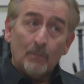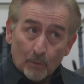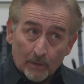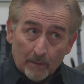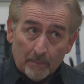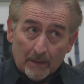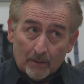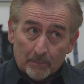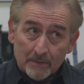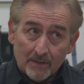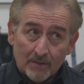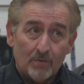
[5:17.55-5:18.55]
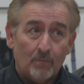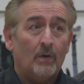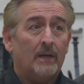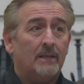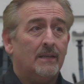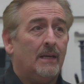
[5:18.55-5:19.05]
we're in a better position where
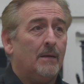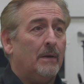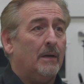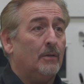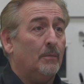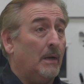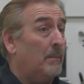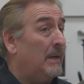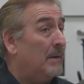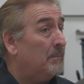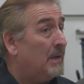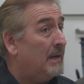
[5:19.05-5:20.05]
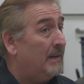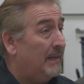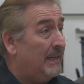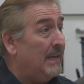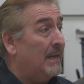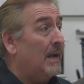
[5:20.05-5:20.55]
I can take him out there. But I mean, I'm kind of,
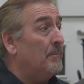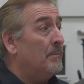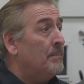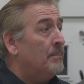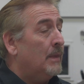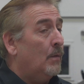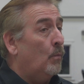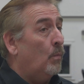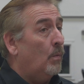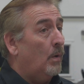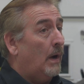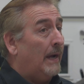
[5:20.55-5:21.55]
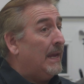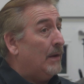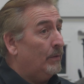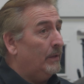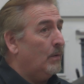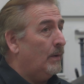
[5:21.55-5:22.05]
again, I can't
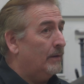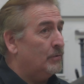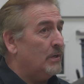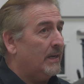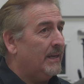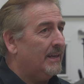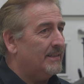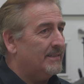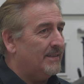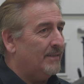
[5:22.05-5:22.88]
really go out and check in because